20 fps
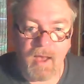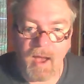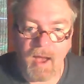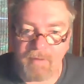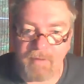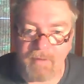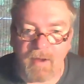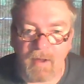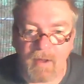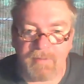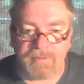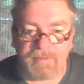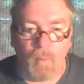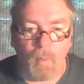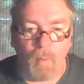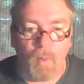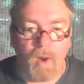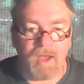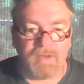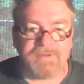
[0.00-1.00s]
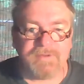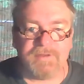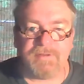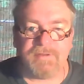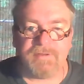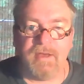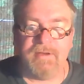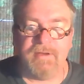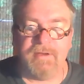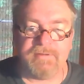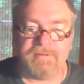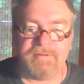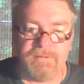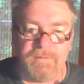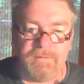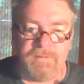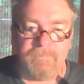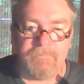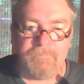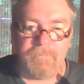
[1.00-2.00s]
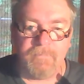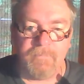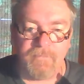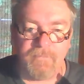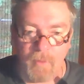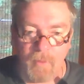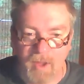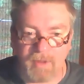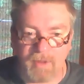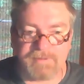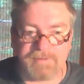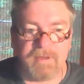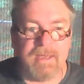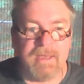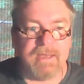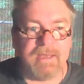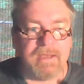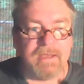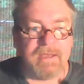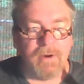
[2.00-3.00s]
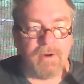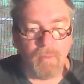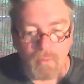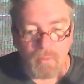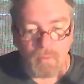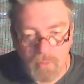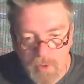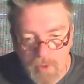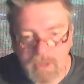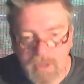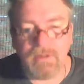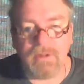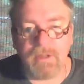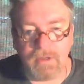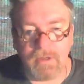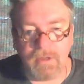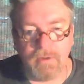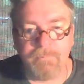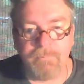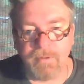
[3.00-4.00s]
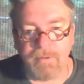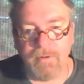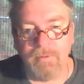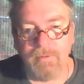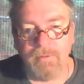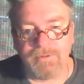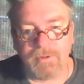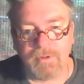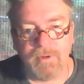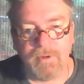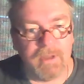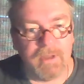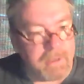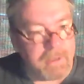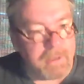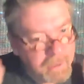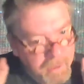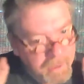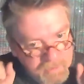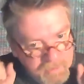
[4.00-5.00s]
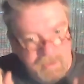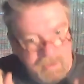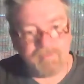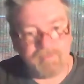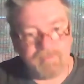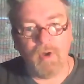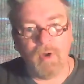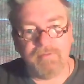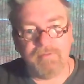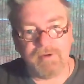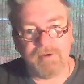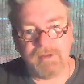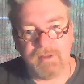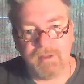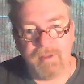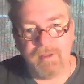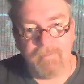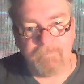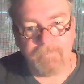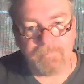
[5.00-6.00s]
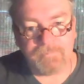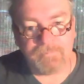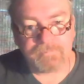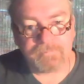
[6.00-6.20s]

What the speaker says: I found that the wisest thing is for us, get a really good producer and give it over to him.